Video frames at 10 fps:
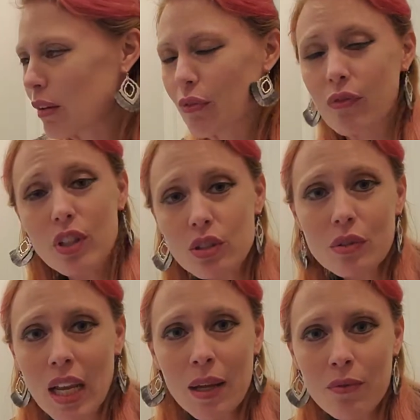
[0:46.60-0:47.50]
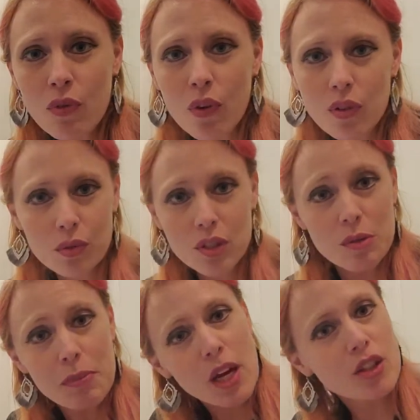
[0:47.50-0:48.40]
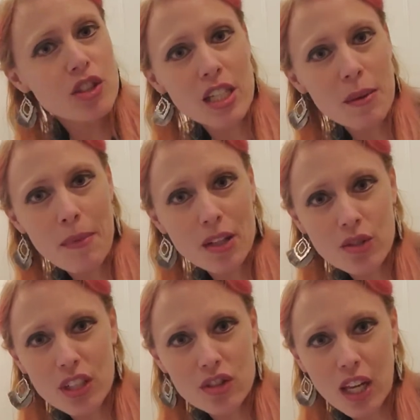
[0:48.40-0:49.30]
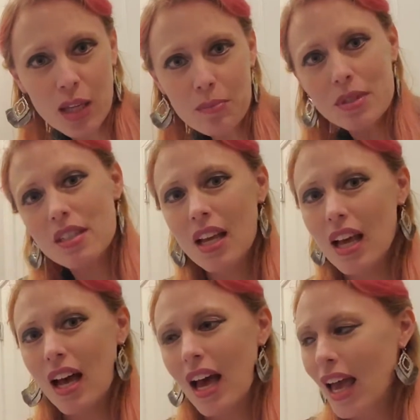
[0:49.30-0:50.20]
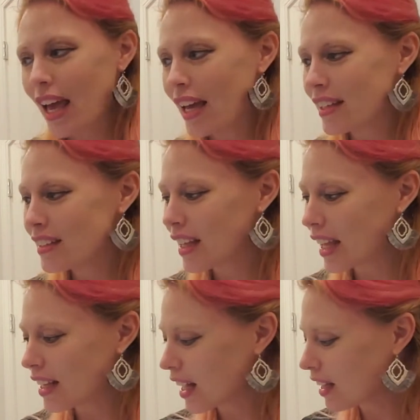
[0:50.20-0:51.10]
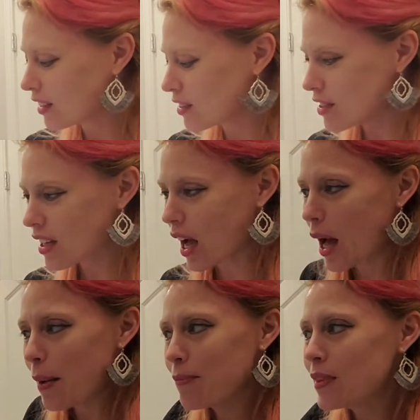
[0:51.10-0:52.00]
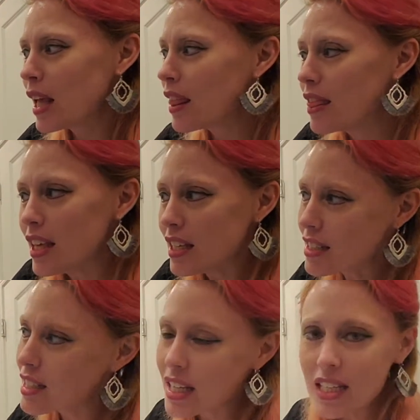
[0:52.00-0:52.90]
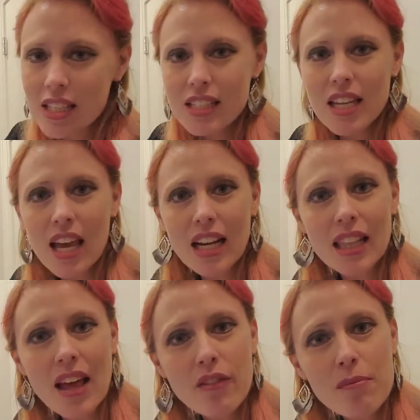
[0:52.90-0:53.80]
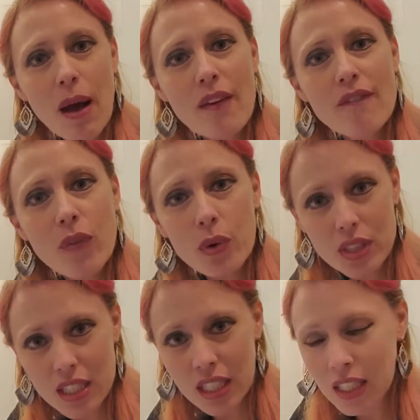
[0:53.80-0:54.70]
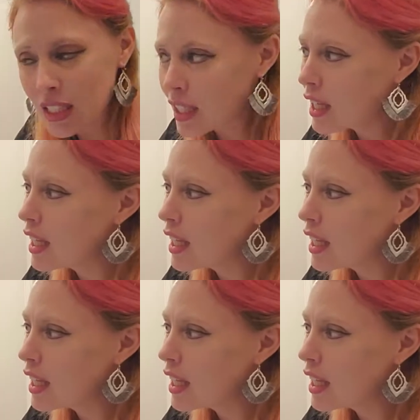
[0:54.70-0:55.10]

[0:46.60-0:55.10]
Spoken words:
official name for it will just be our geometric shapes and colors. This is an 11 by 14